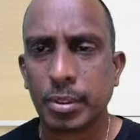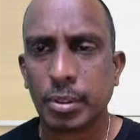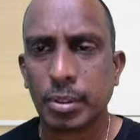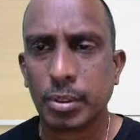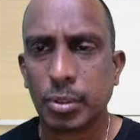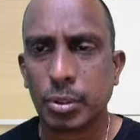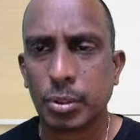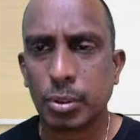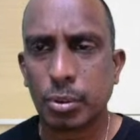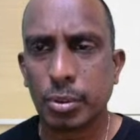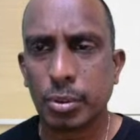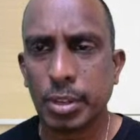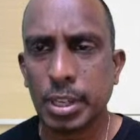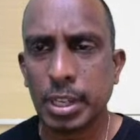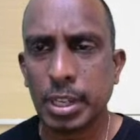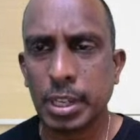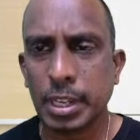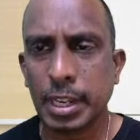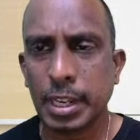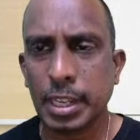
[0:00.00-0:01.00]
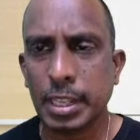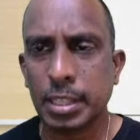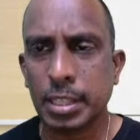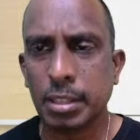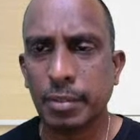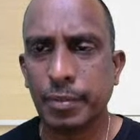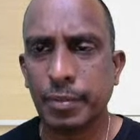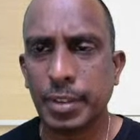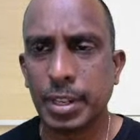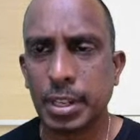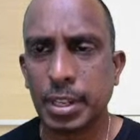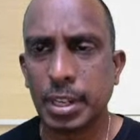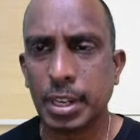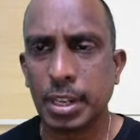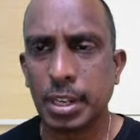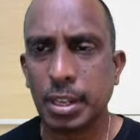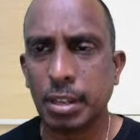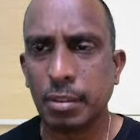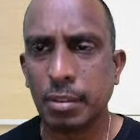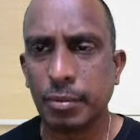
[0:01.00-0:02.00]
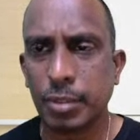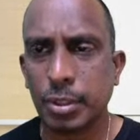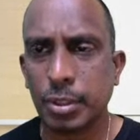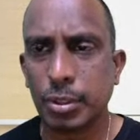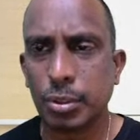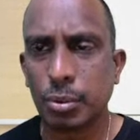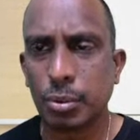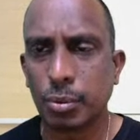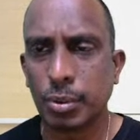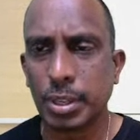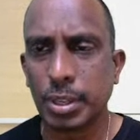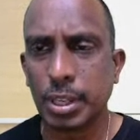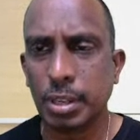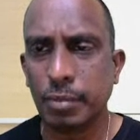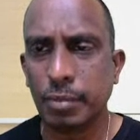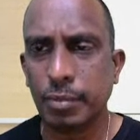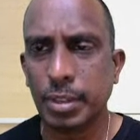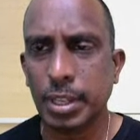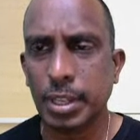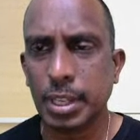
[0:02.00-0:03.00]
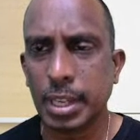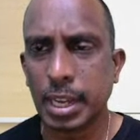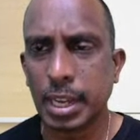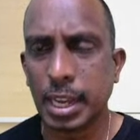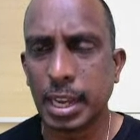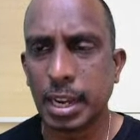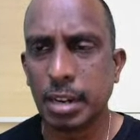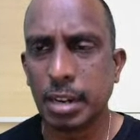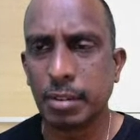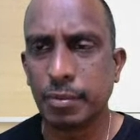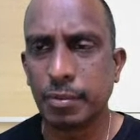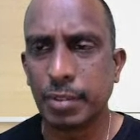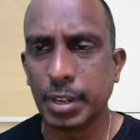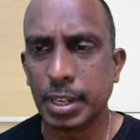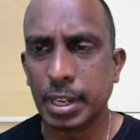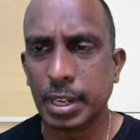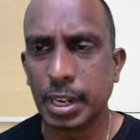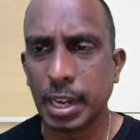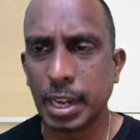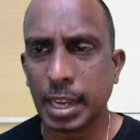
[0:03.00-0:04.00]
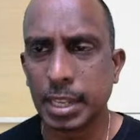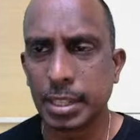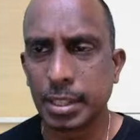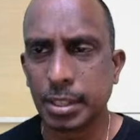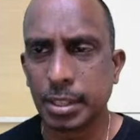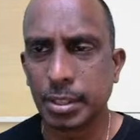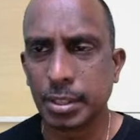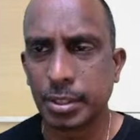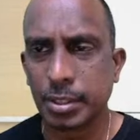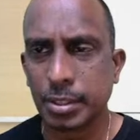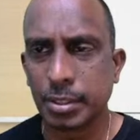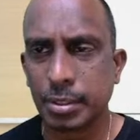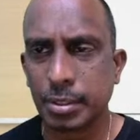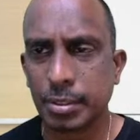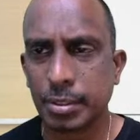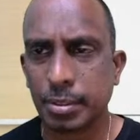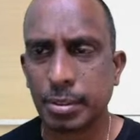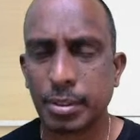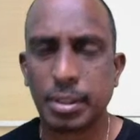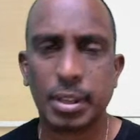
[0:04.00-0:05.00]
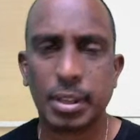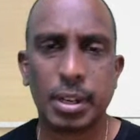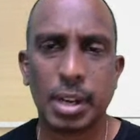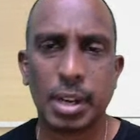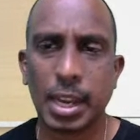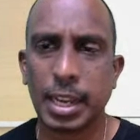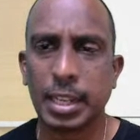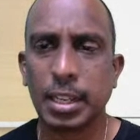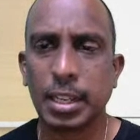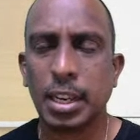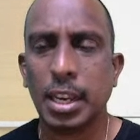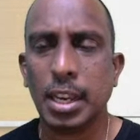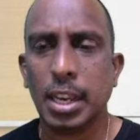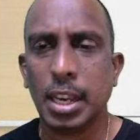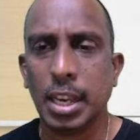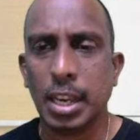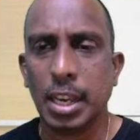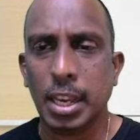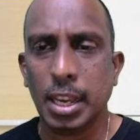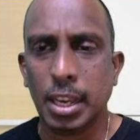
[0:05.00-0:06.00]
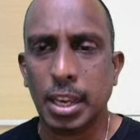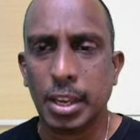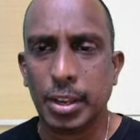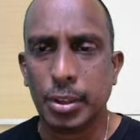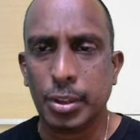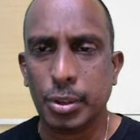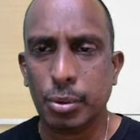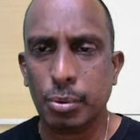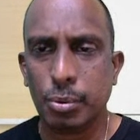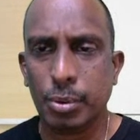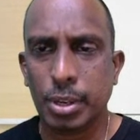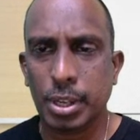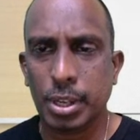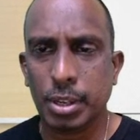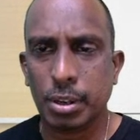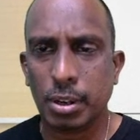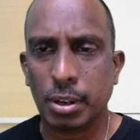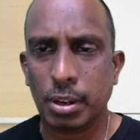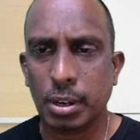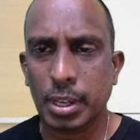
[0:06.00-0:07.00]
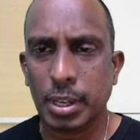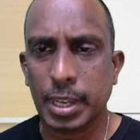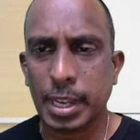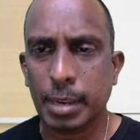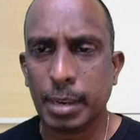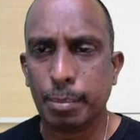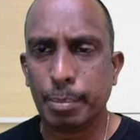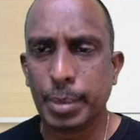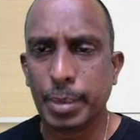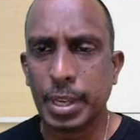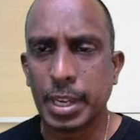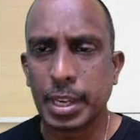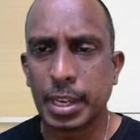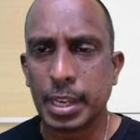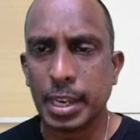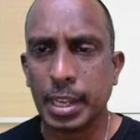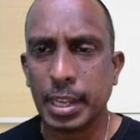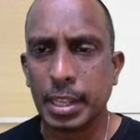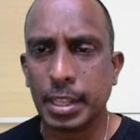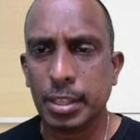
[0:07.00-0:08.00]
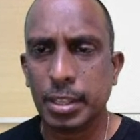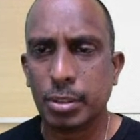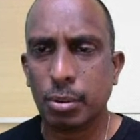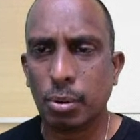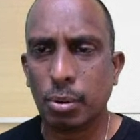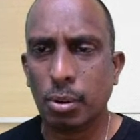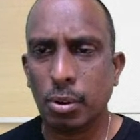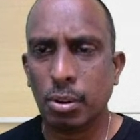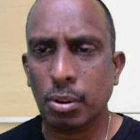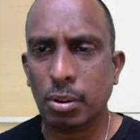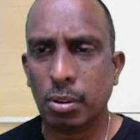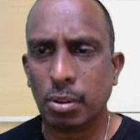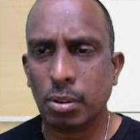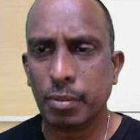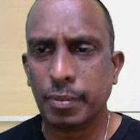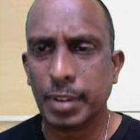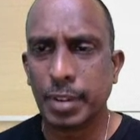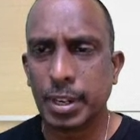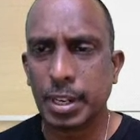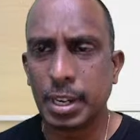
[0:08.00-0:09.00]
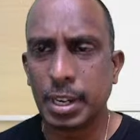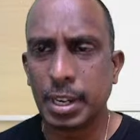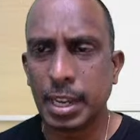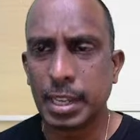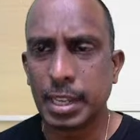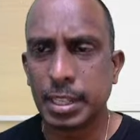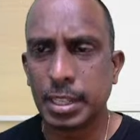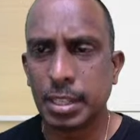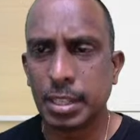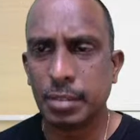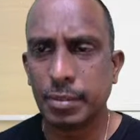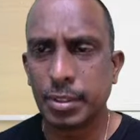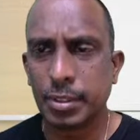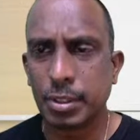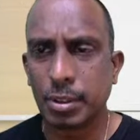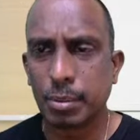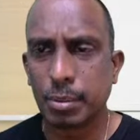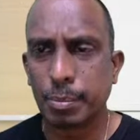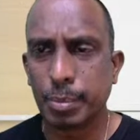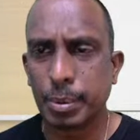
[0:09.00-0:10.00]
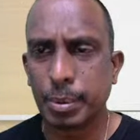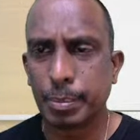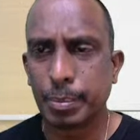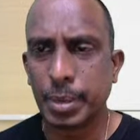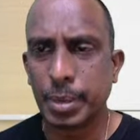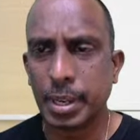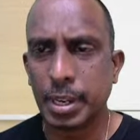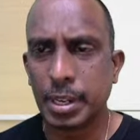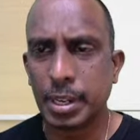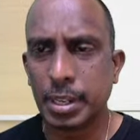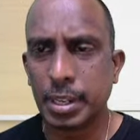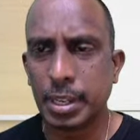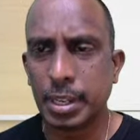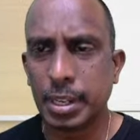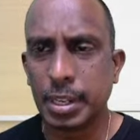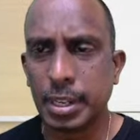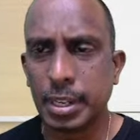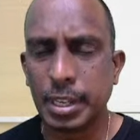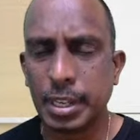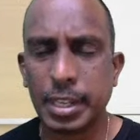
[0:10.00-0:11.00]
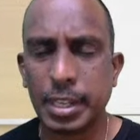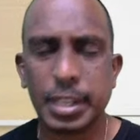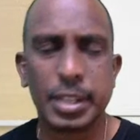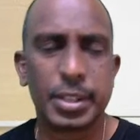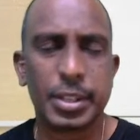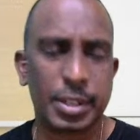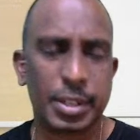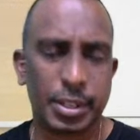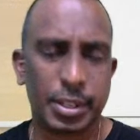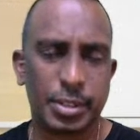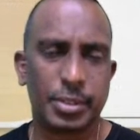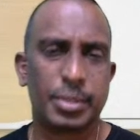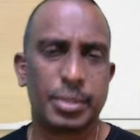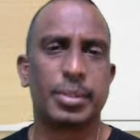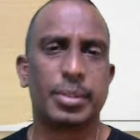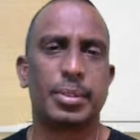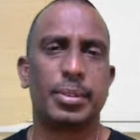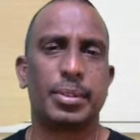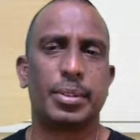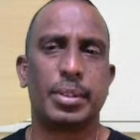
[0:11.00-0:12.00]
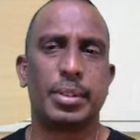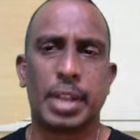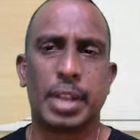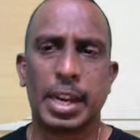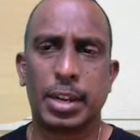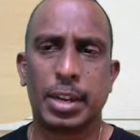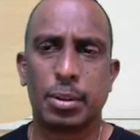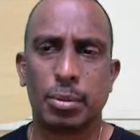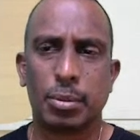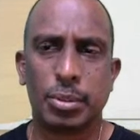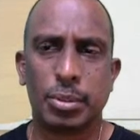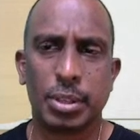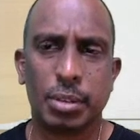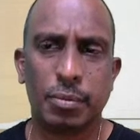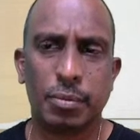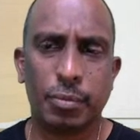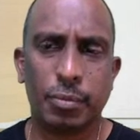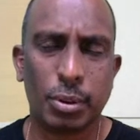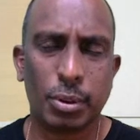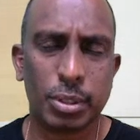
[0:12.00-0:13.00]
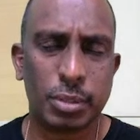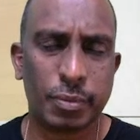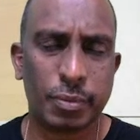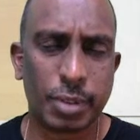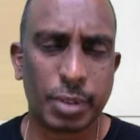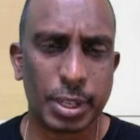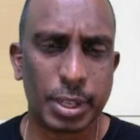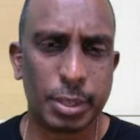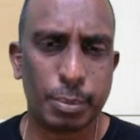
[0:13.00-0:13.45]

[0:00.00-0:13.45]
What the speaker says: So to increase the fertility of the soil, we add fertilizers like urea, NPK. These all are fertilizers which are prepared in industries. Nitrogen, phosphorus,